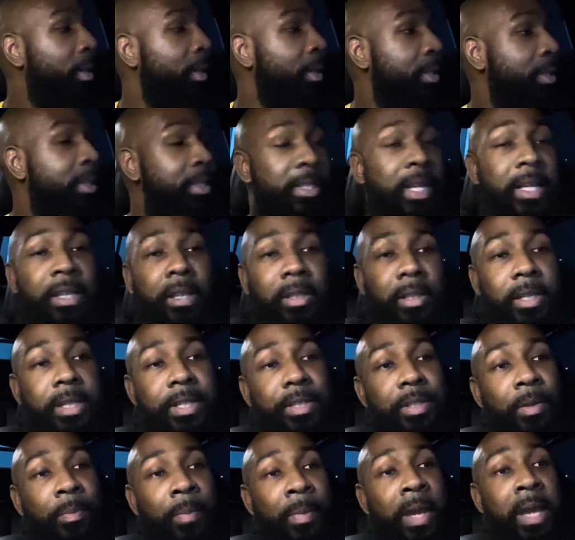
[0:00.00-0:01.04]
To say the
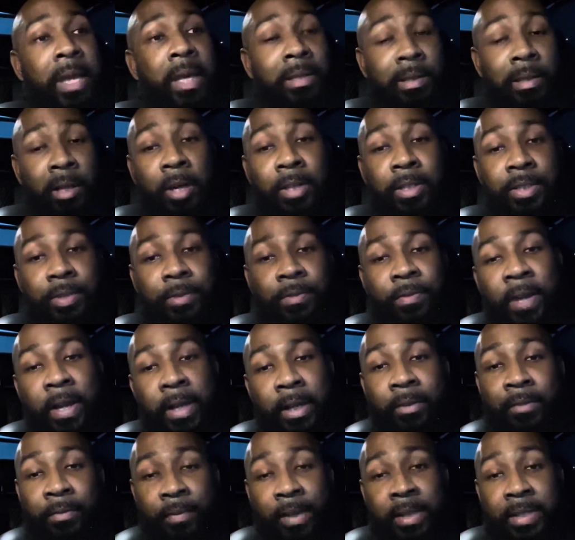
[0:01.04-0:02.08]
least, the man lost the
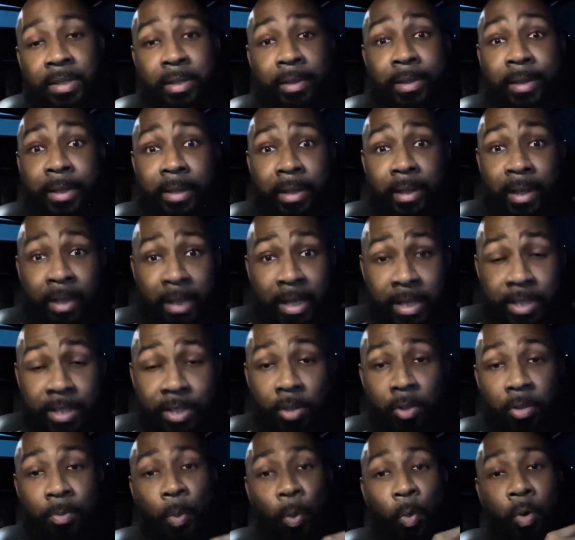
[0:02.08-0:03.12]
fight convincingly, and they
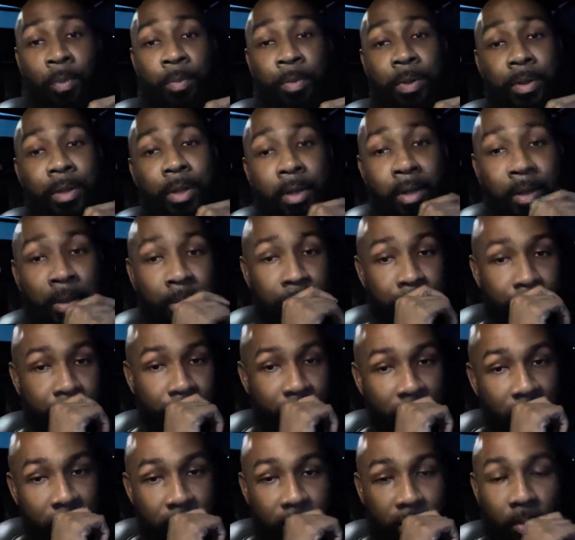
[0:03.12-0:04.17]
still awarded him the dub.
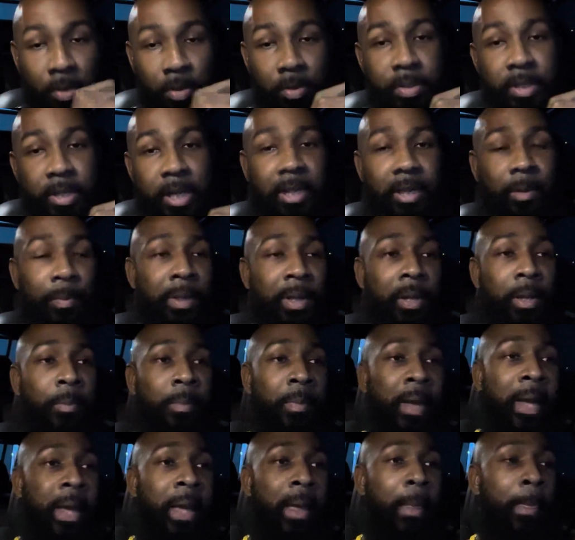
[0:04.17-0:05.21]
So you telling me a
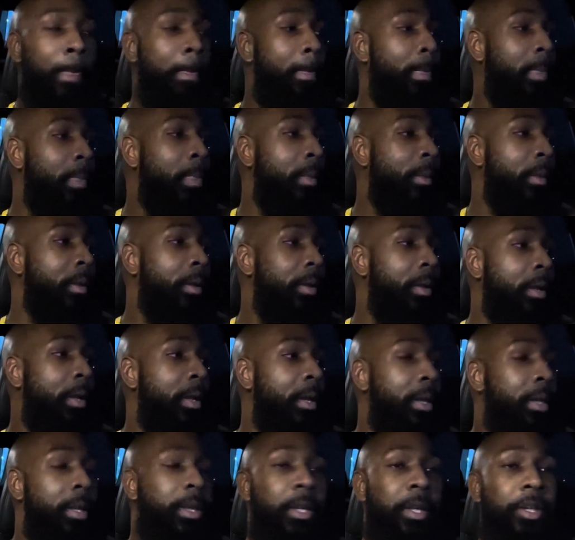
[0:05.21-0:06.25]
man
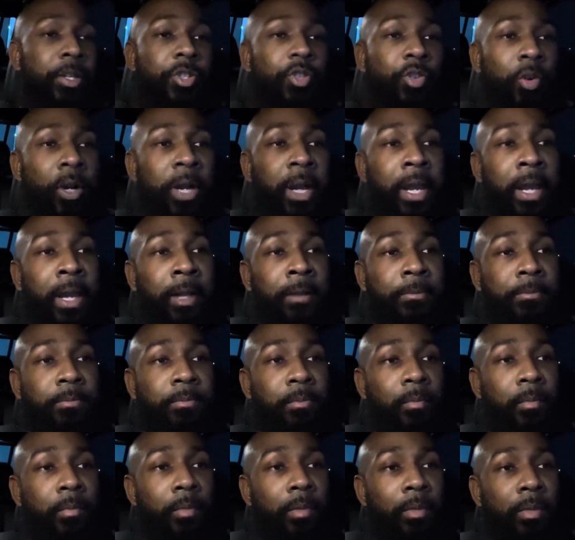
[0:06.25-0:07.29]
can train
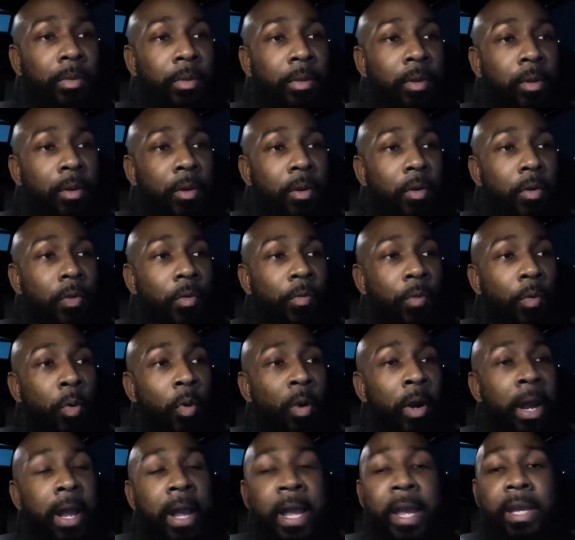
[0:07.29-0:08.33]

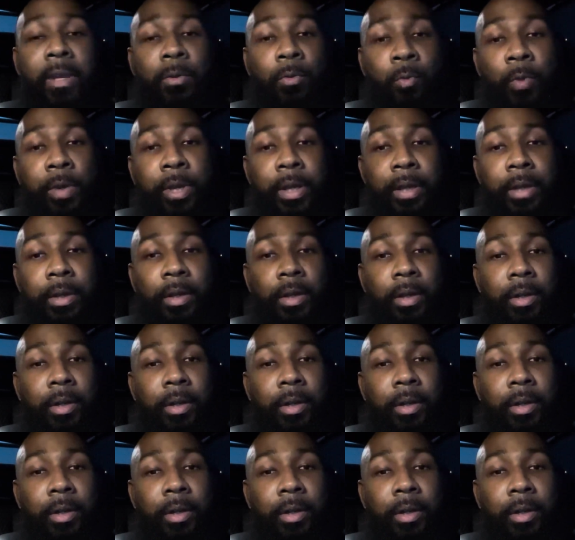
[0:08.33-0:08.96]
for an 8-week